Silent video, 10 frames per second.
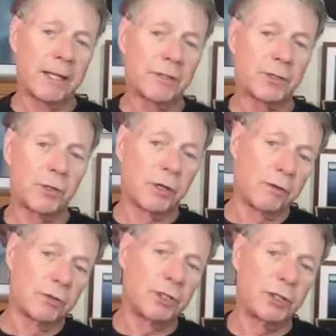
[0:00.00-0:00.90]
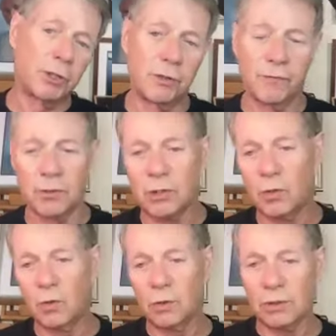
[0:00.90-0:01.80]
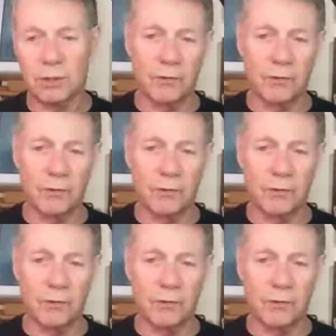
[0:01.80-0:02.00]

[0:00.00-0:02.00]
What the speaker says: So there was these two different schools,